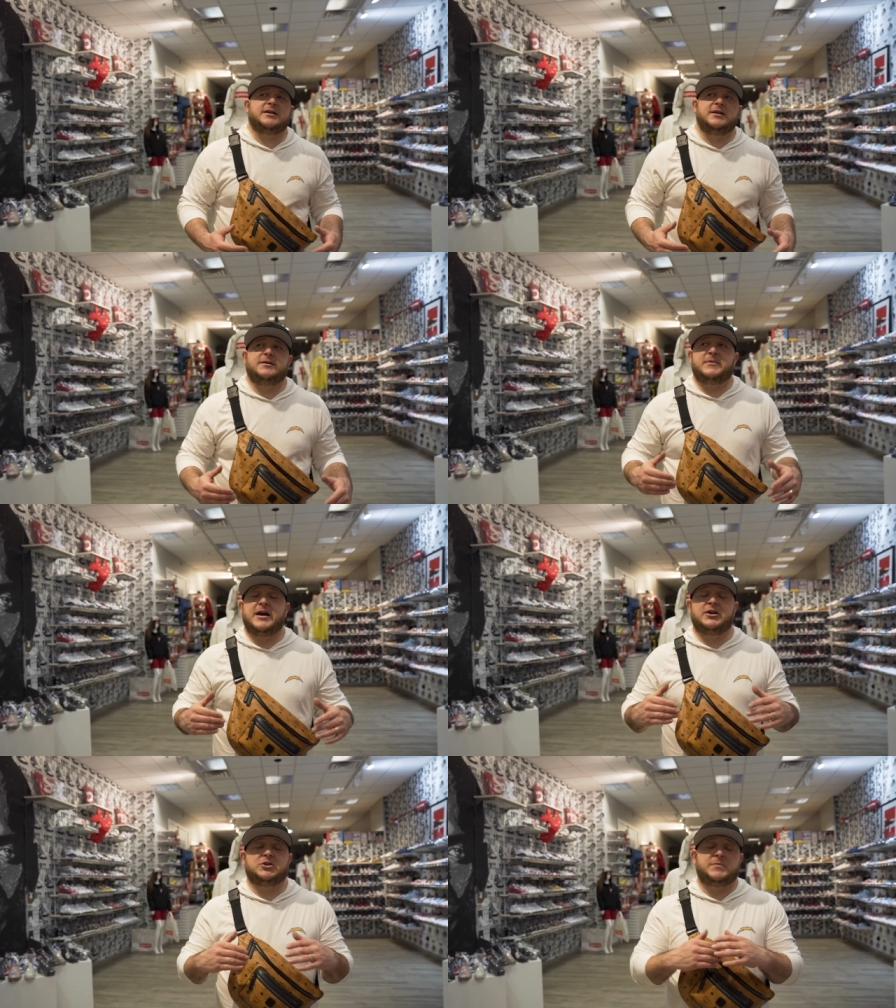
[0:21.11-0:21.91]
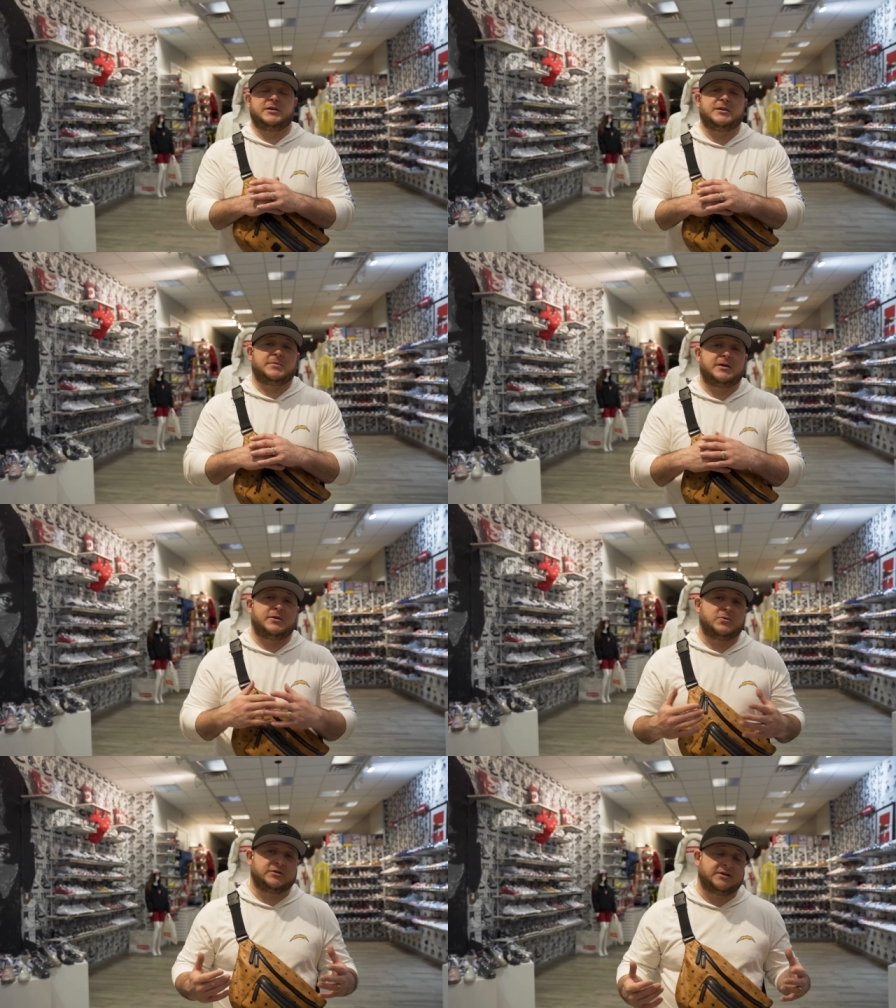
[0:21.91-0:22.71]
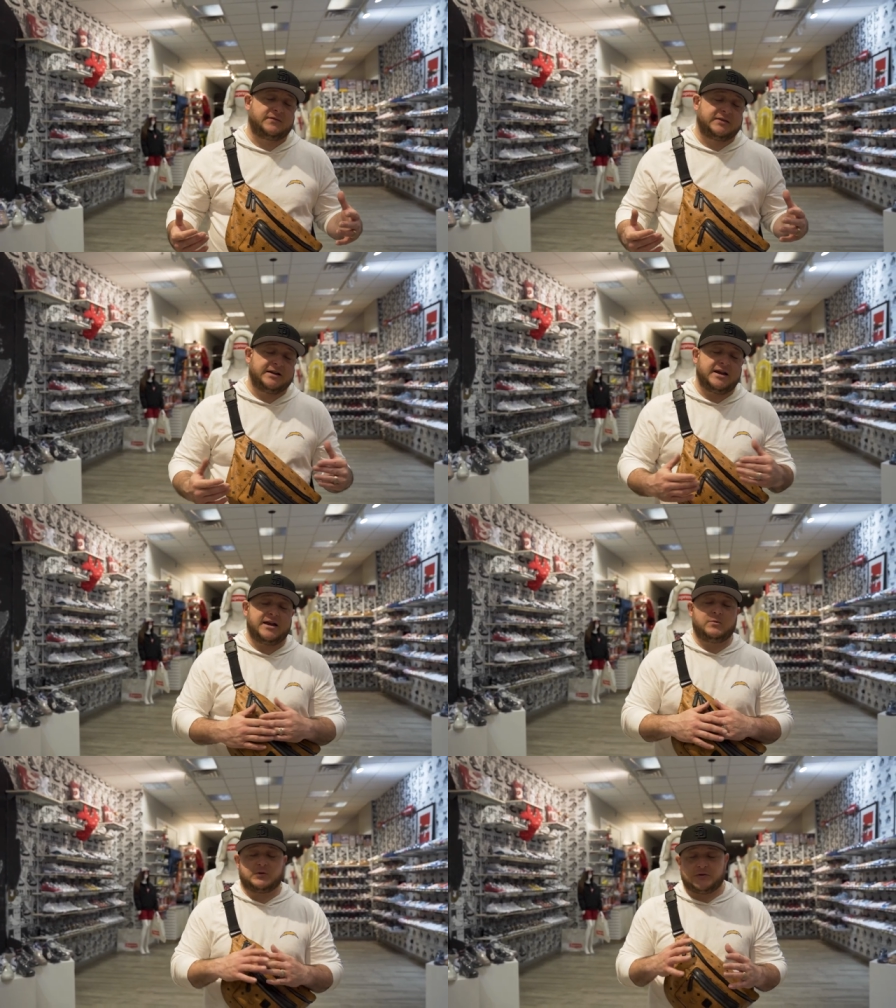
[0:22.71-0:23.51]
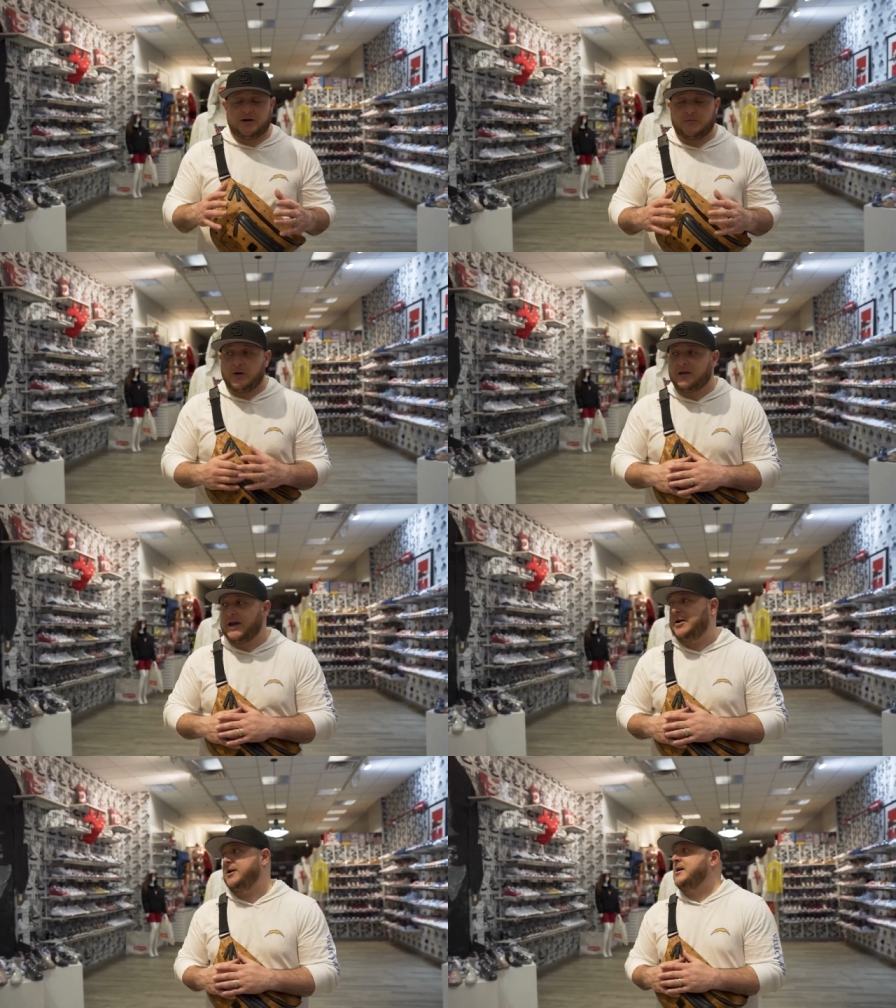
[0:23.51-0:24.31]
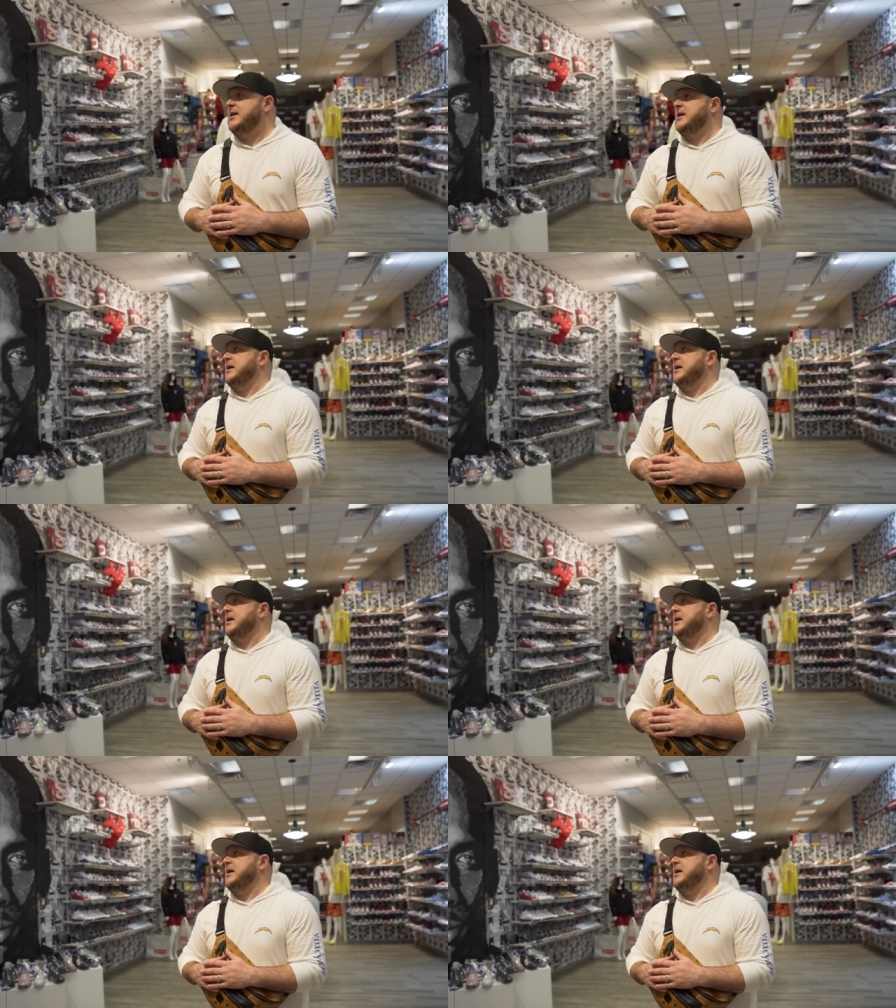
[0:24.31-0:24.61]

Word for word: Um, I actually picked up a lot of cool stuff today, which we'll talk about later.